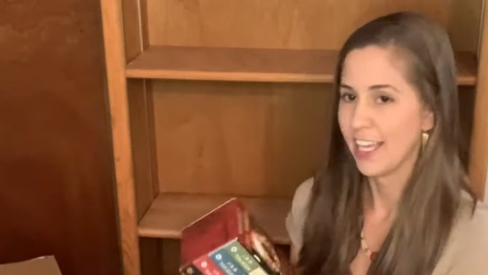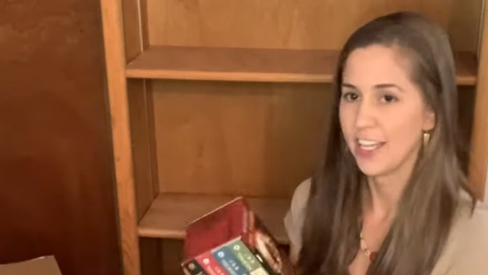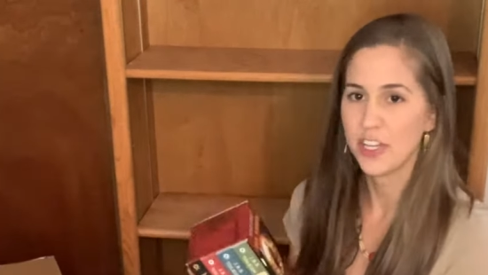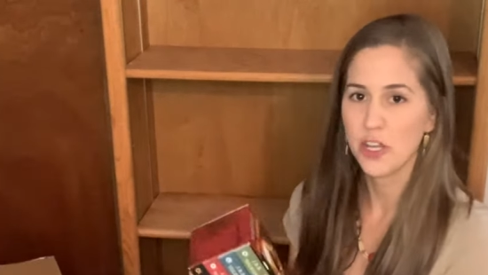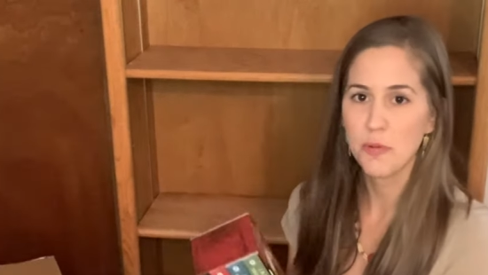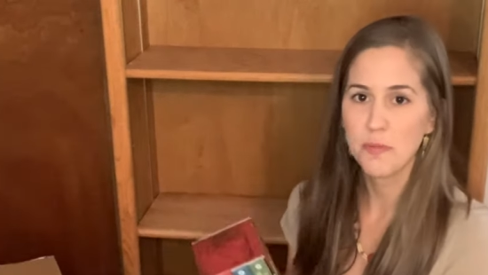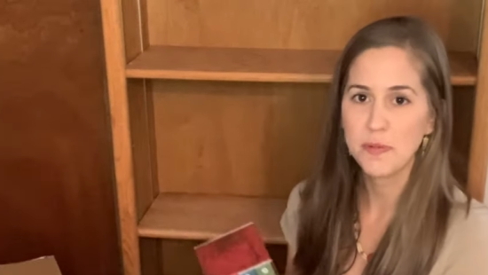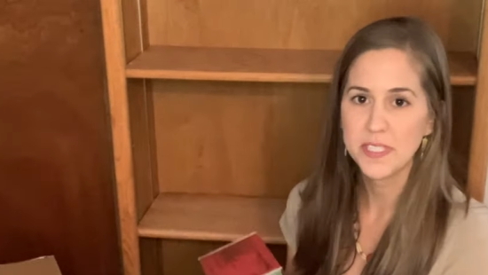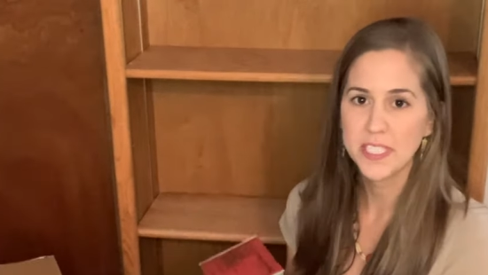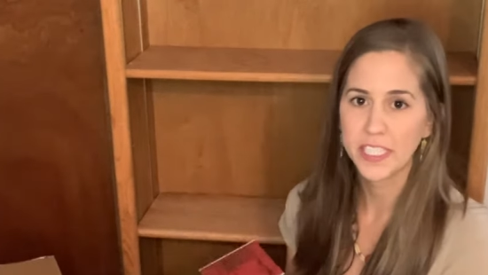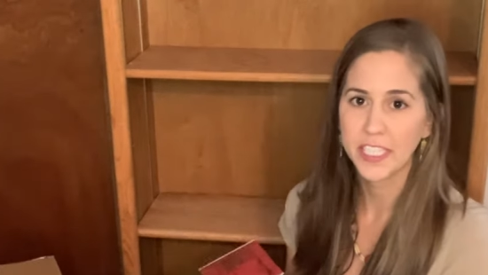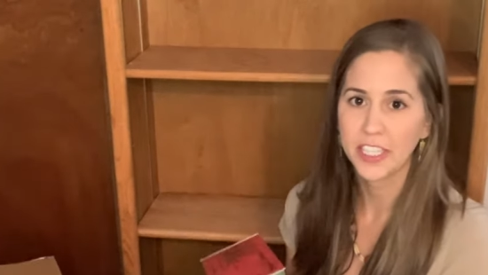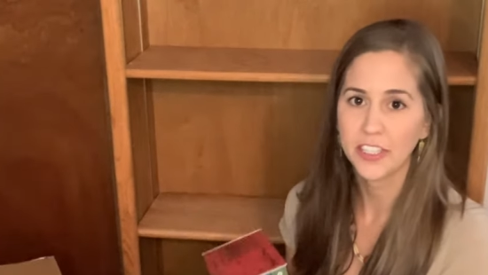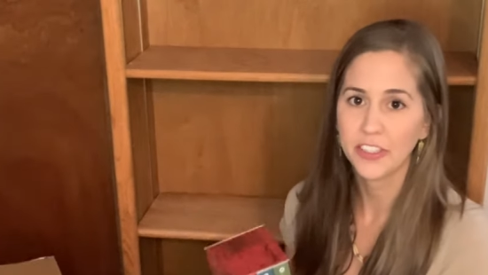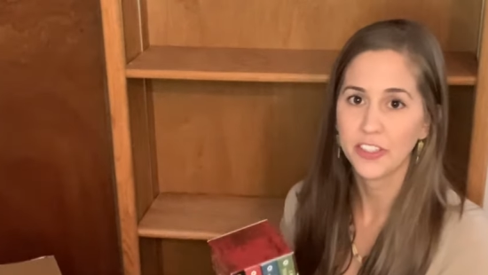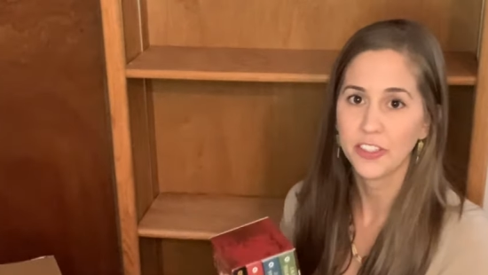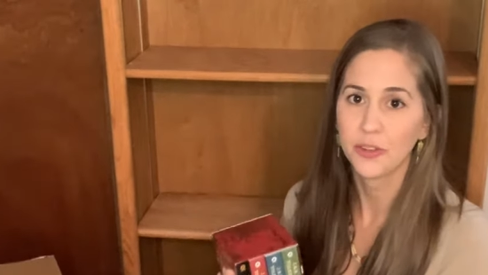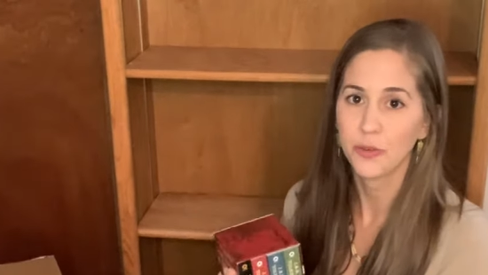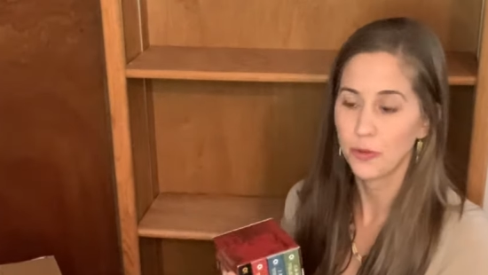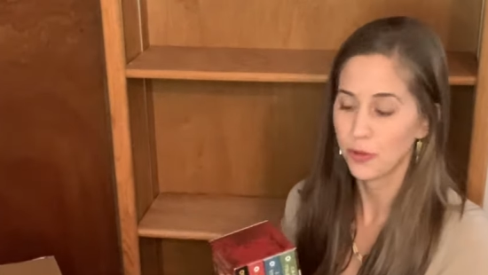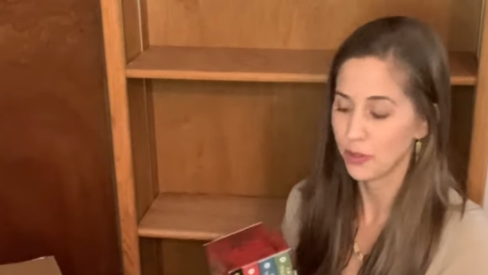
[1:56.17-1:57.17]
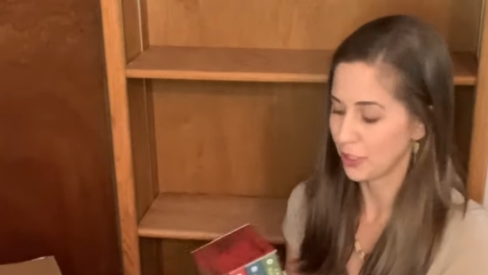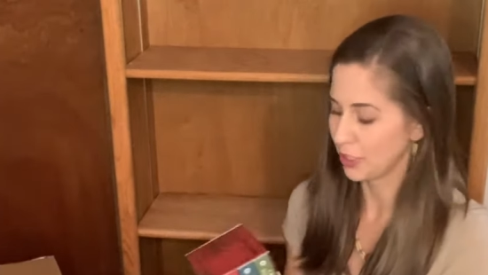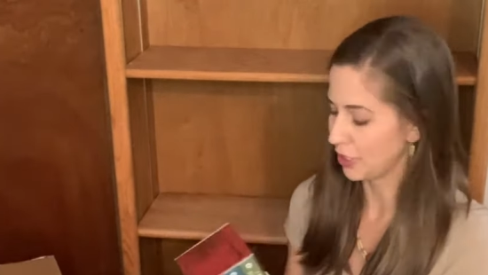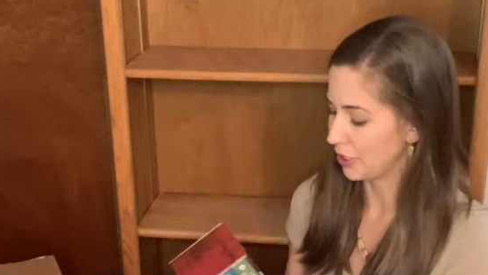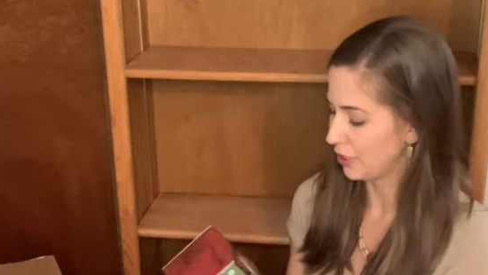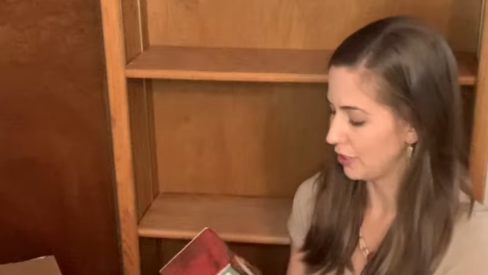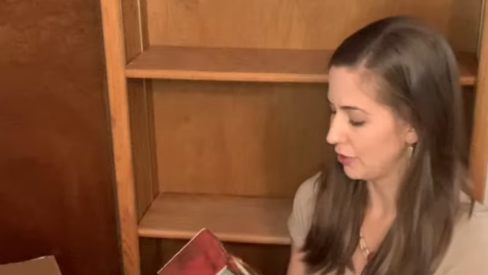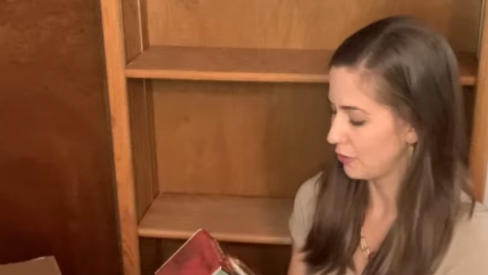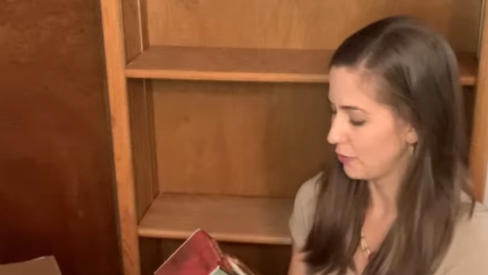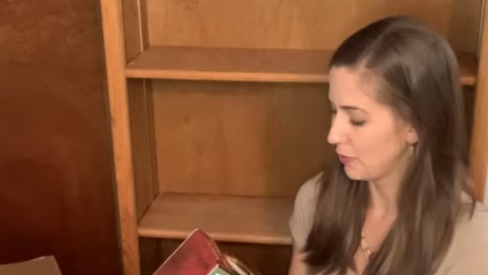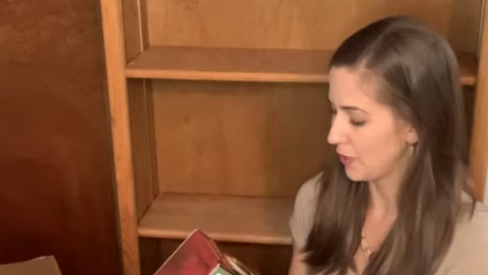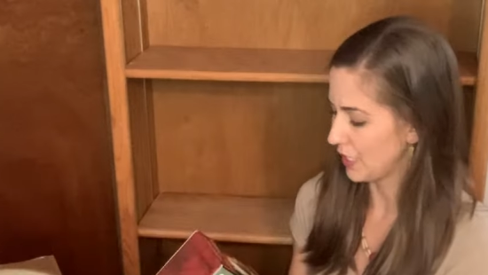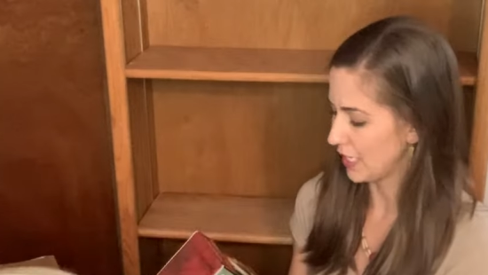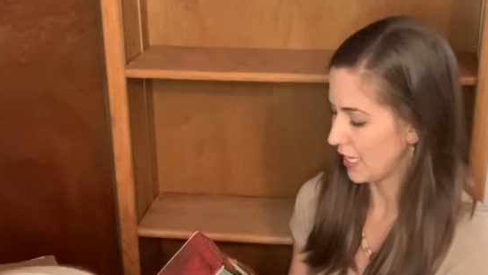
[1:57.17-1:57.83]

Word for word: in no particular order. We